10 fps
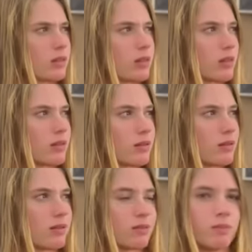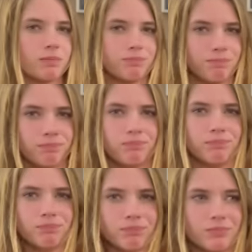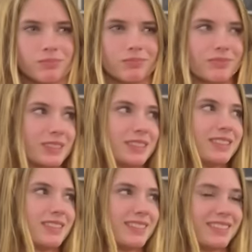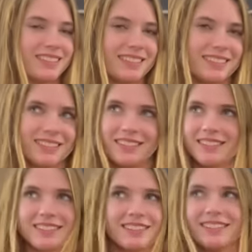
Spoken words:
(not speaking)